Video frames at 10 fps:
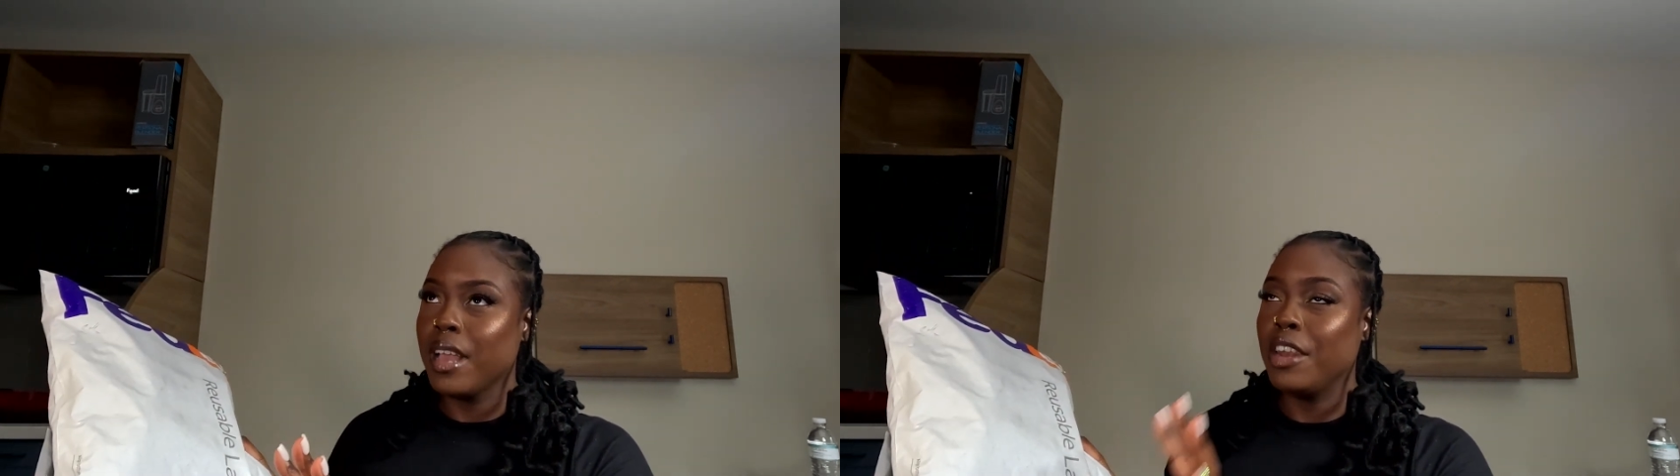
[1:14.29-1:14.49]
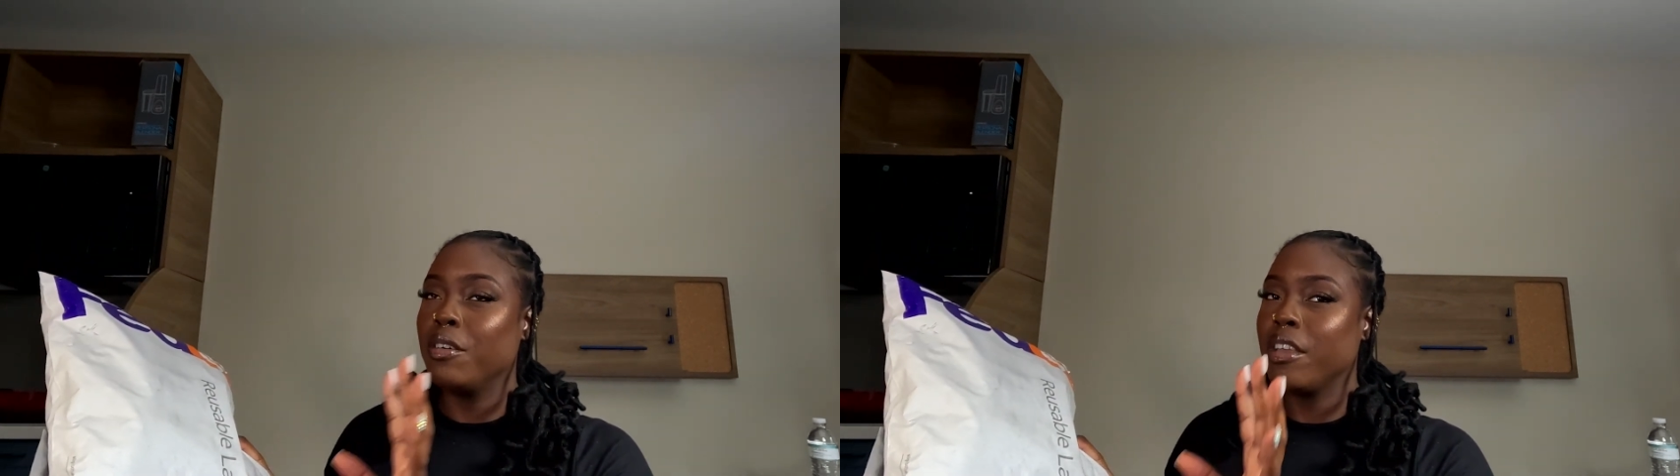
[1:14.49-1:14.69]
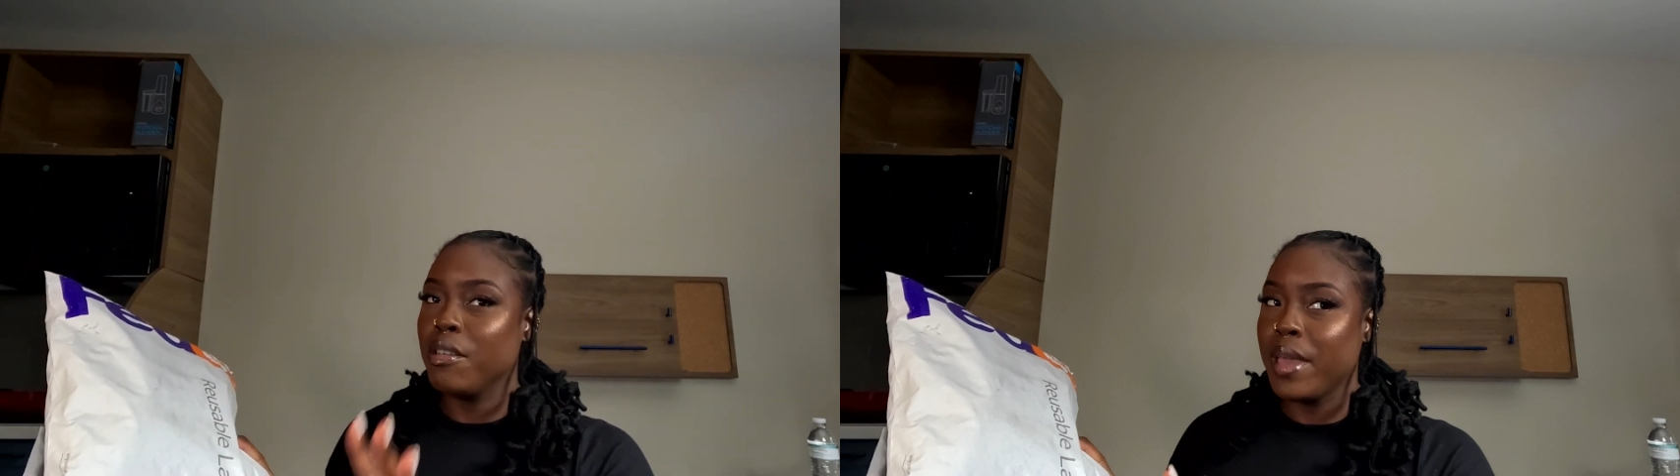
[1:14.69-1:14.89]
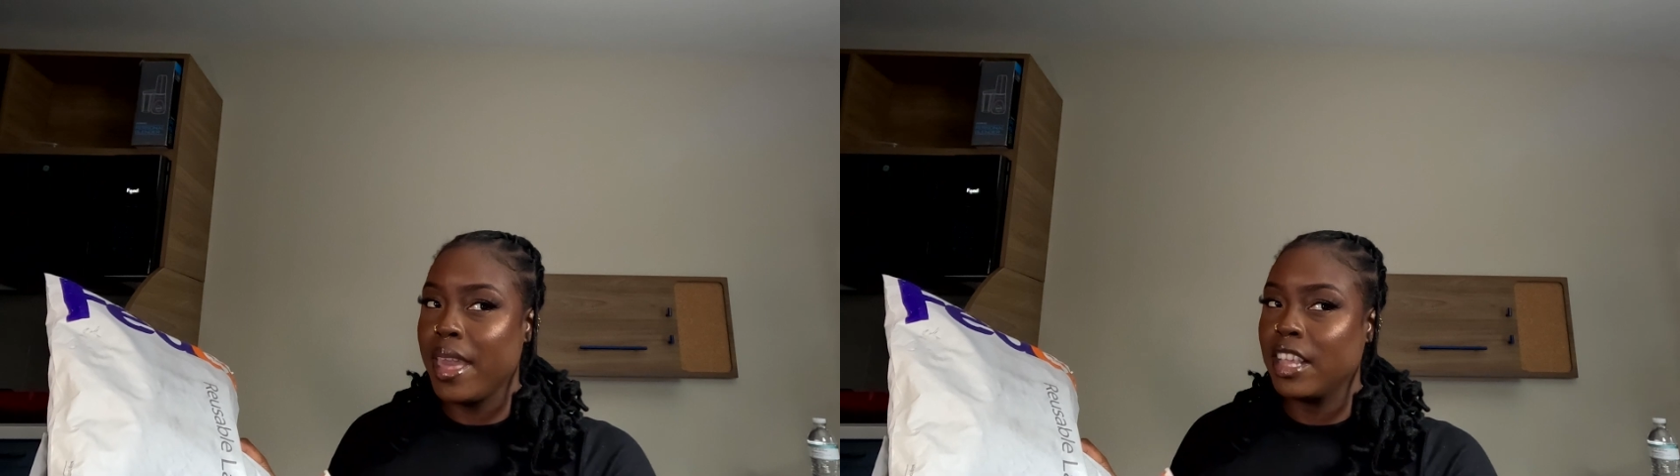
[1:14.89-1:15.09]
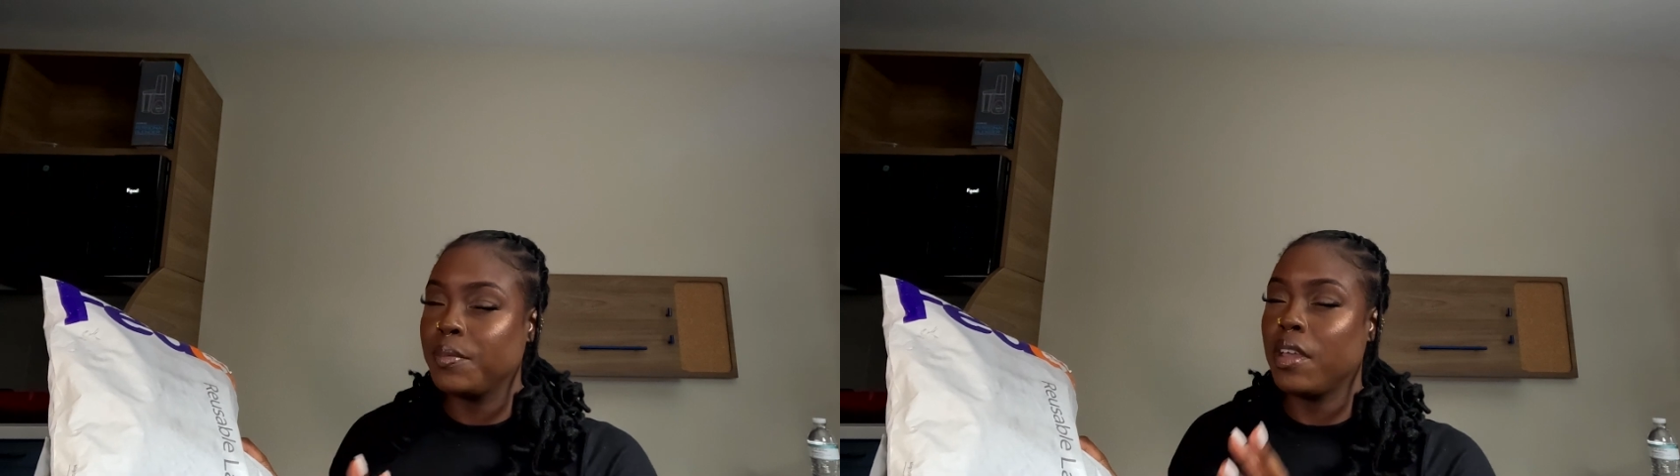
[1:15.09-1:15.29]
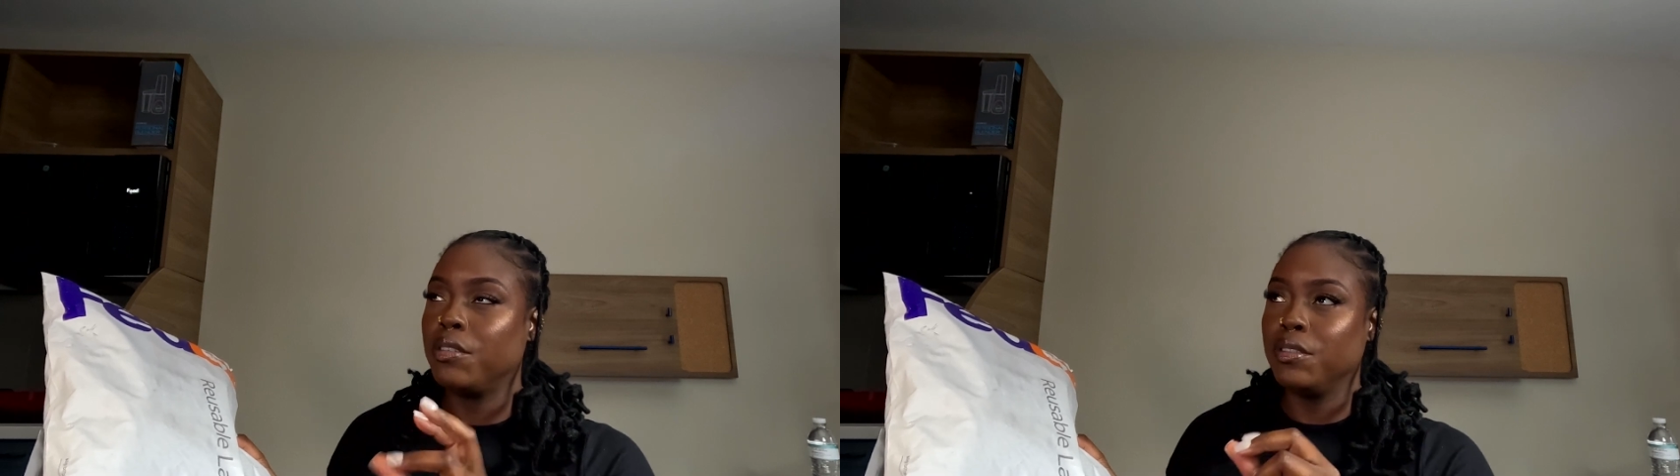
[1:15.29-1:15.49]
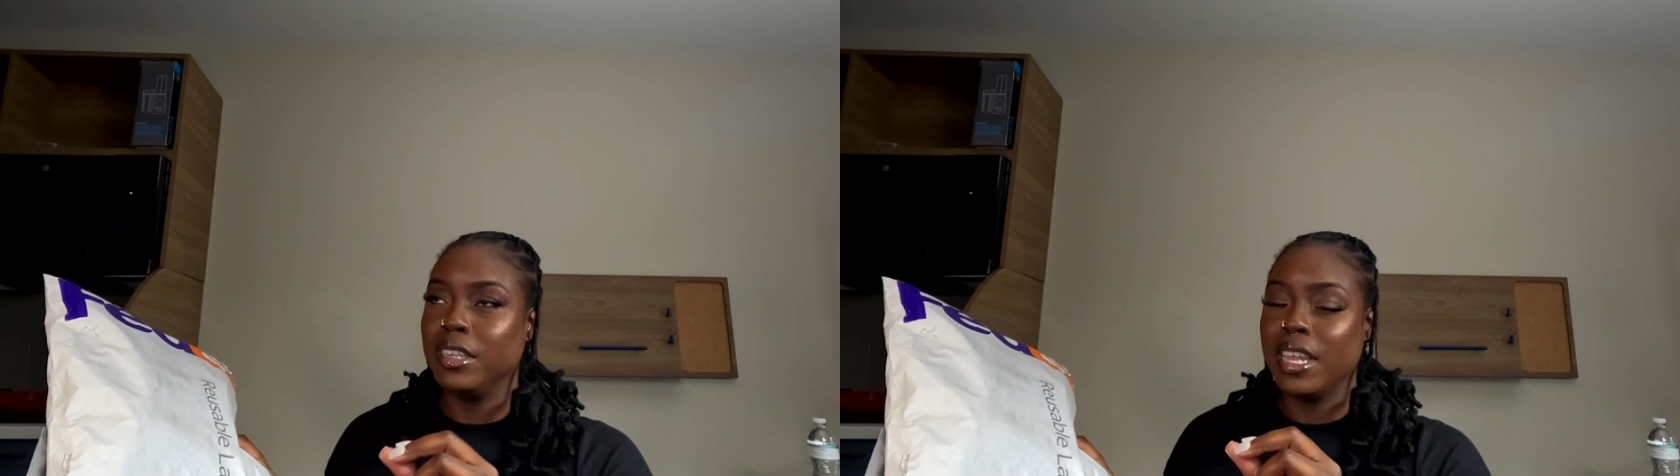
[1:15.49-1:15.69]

I know they were pants, but I don't know the